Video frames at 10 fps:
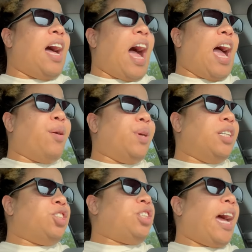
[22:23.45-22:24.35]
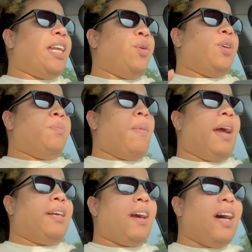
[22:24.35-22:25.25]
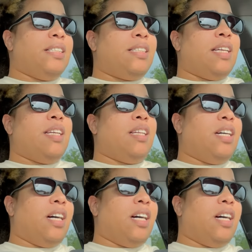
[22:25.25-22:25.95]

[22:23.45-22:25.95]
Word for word: I was chatting with my cousin,